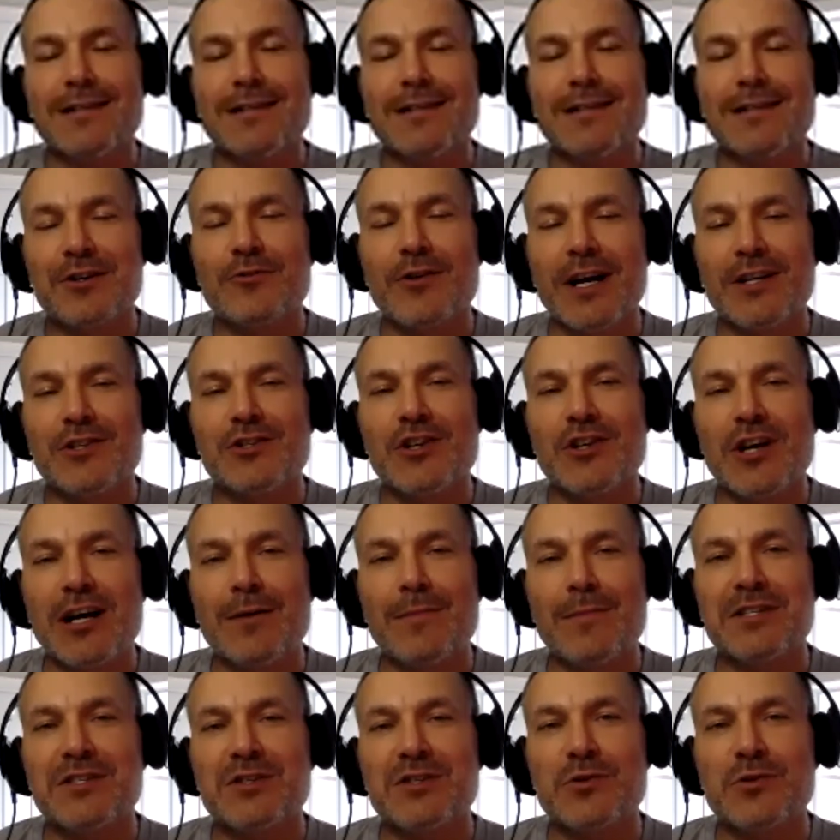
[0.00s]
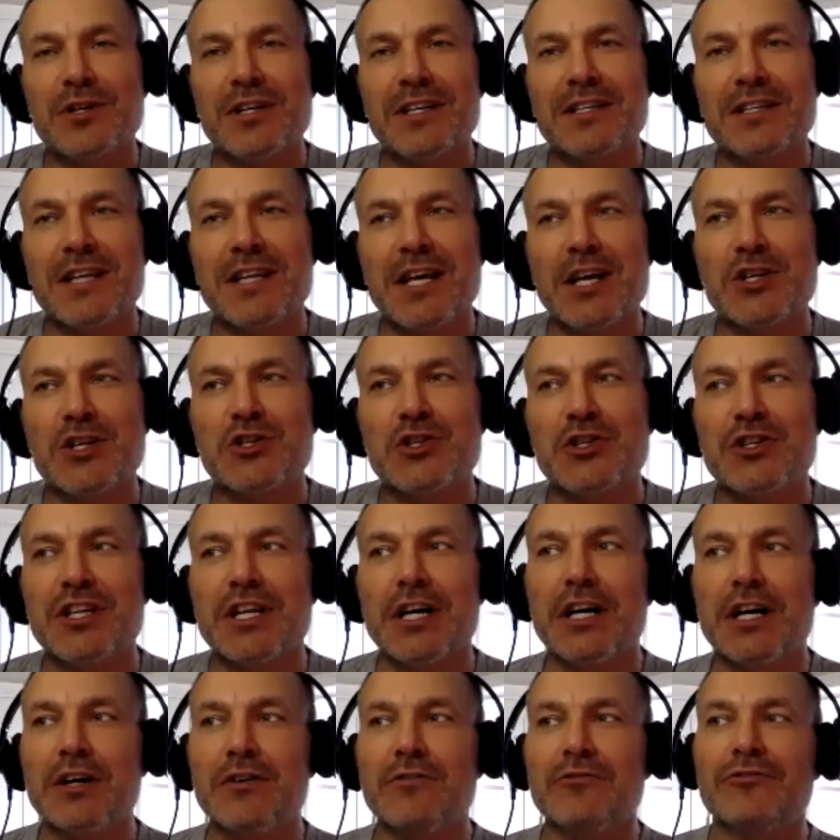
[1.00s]
great job as an organization
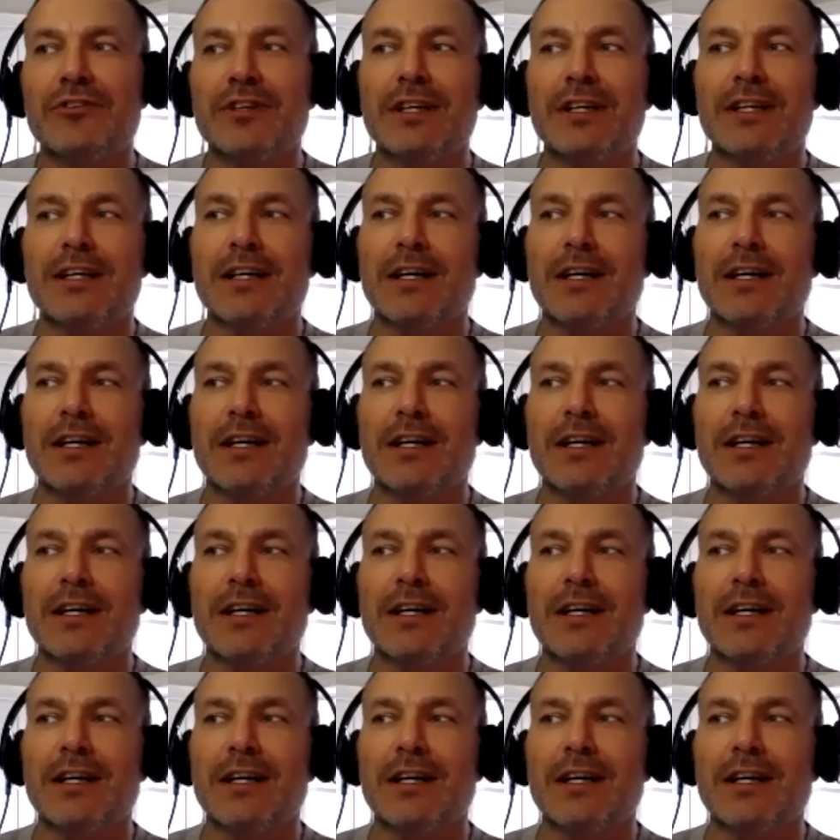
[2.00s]
of